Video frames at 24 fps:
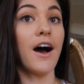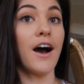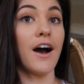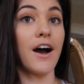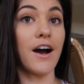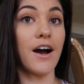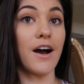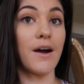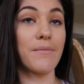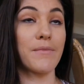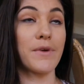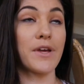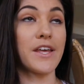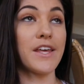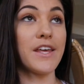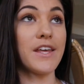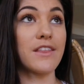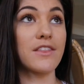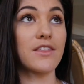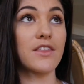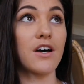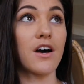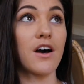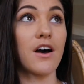um,
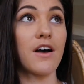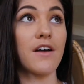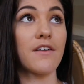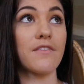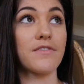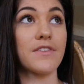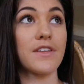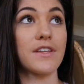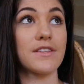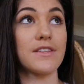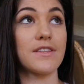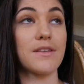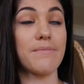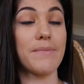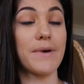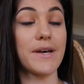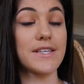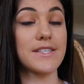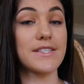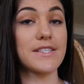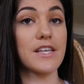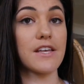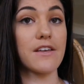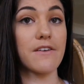he thought that the
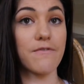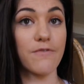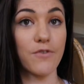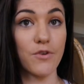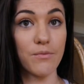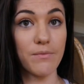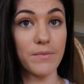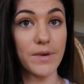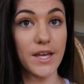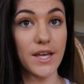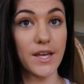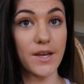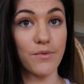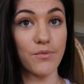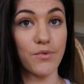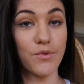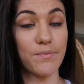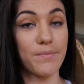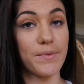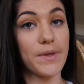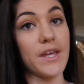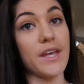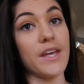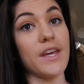best thing for me
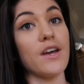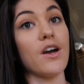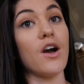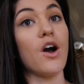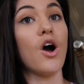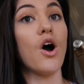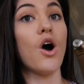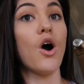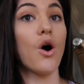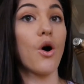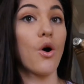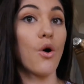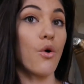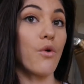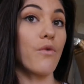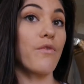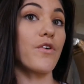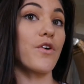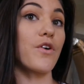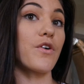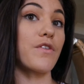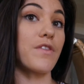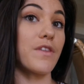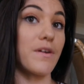would be
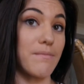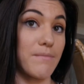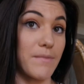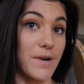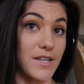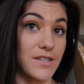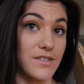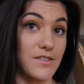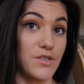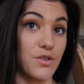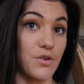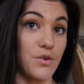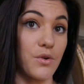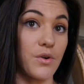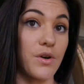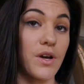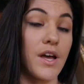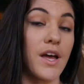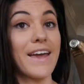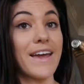over the muscle.